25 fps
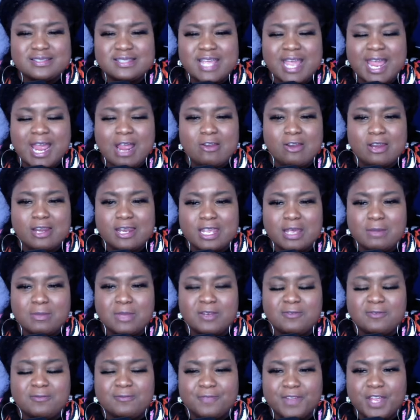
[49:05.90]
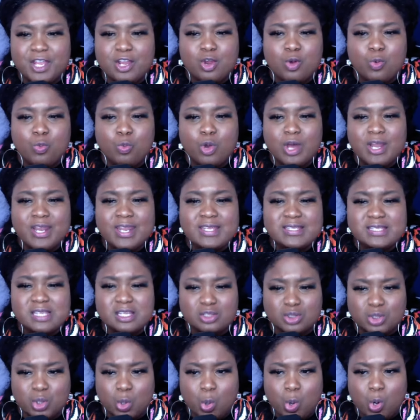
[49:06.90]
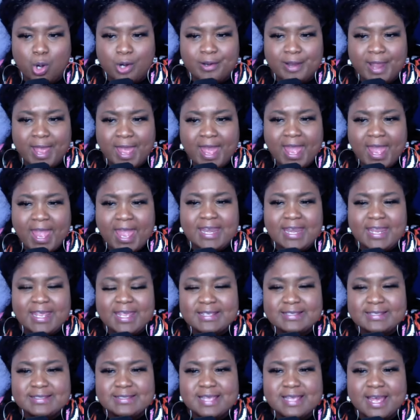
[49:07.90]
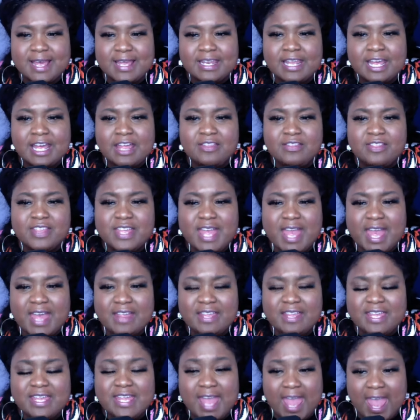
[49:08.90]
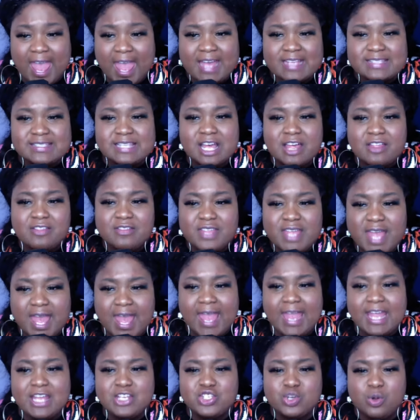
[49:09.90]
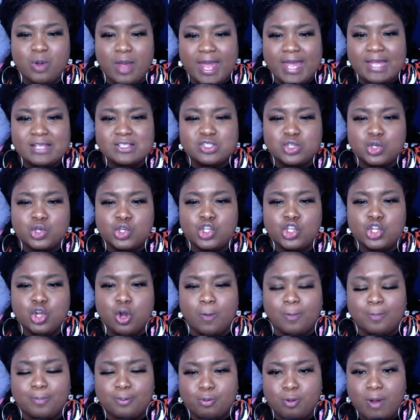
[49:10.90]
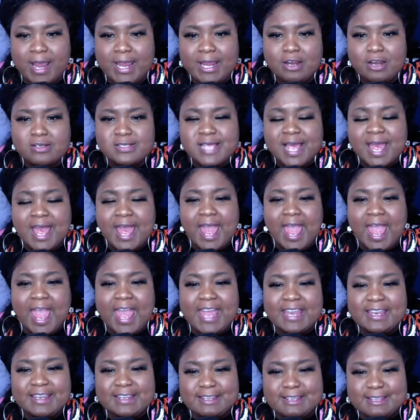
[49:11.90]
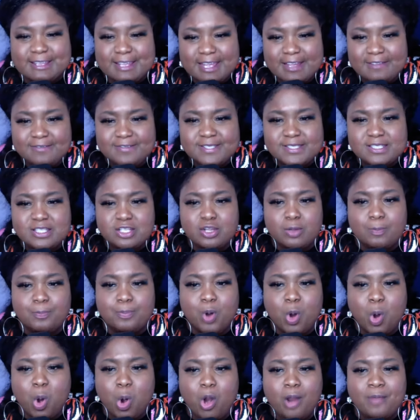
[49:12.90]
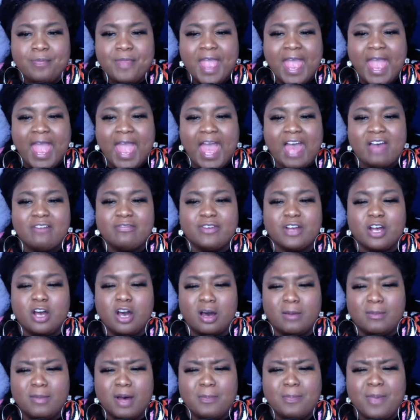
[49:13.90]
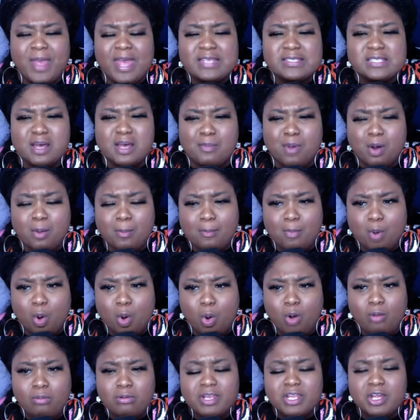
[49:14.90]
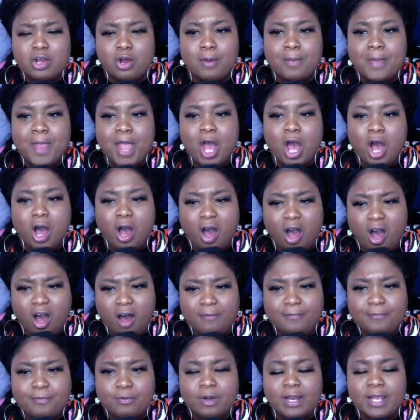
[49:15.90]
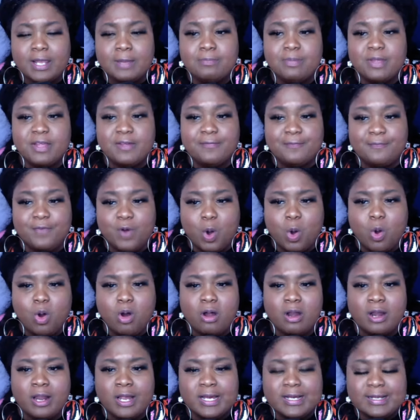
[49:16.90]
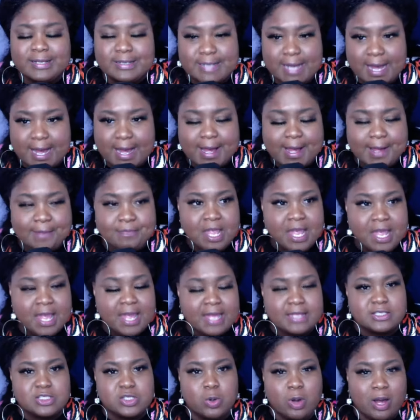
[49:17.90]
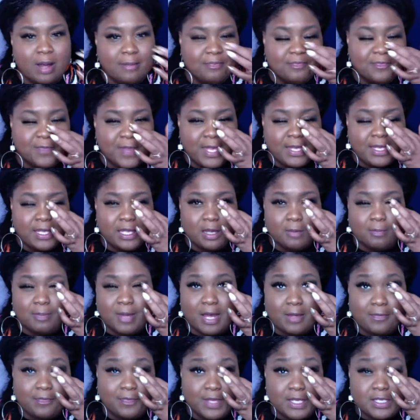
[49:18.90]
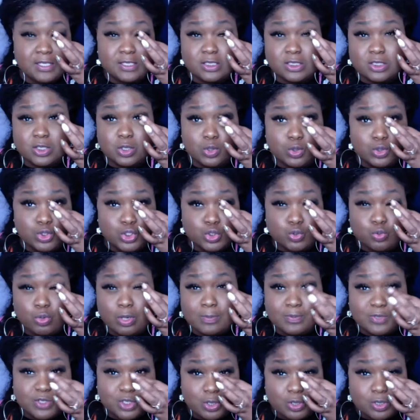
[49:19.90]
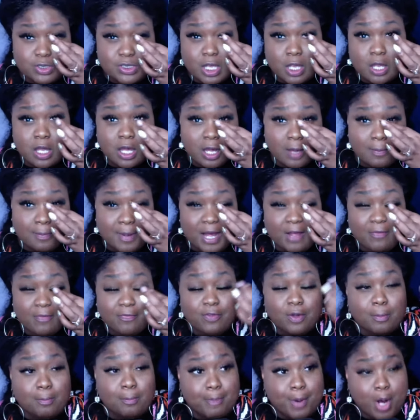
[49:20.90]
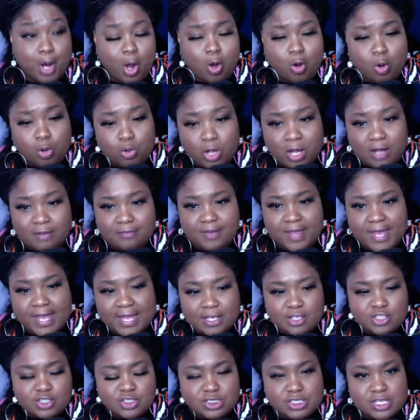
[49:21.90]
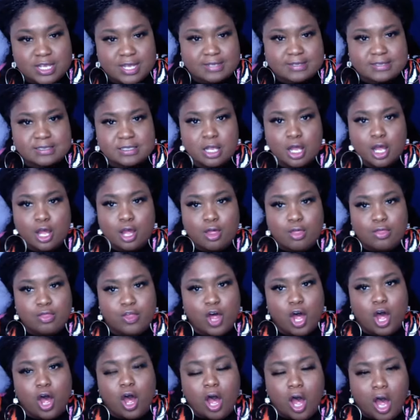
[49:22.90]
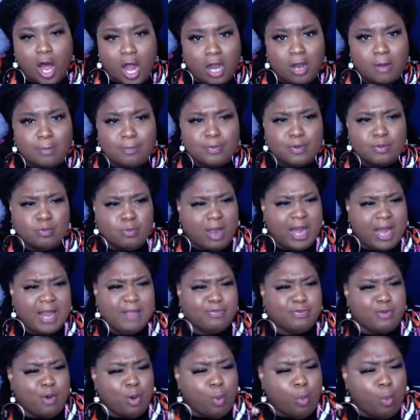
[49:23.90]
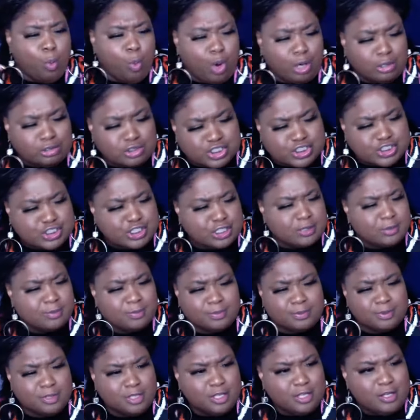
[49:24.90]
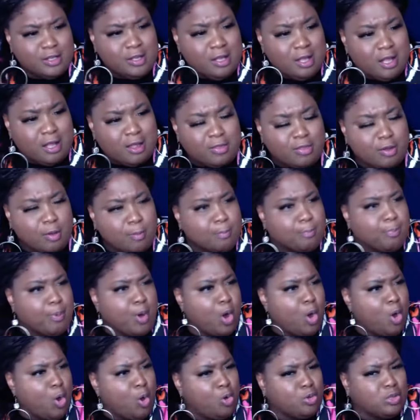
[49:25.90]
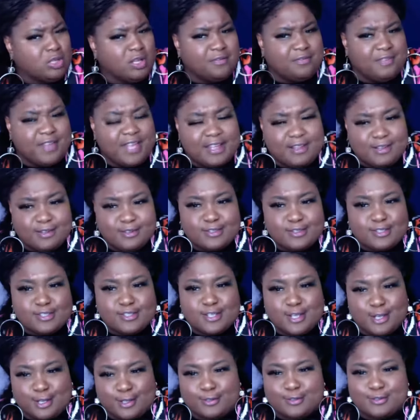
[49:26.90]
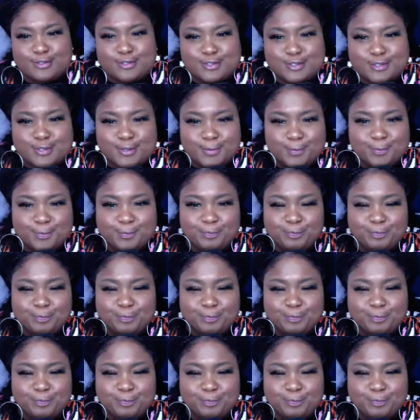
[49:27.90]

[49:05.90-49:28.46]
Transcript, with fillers: stared at him in fear. What is it, Lord? And he said, the he asked, the angel answered, Your prayers and gifts to the poor have come up as a memorial offering before God. And so I'm thinking about these two scriptures about the bowl of incense, the harp, right? The worship, the bowl of incense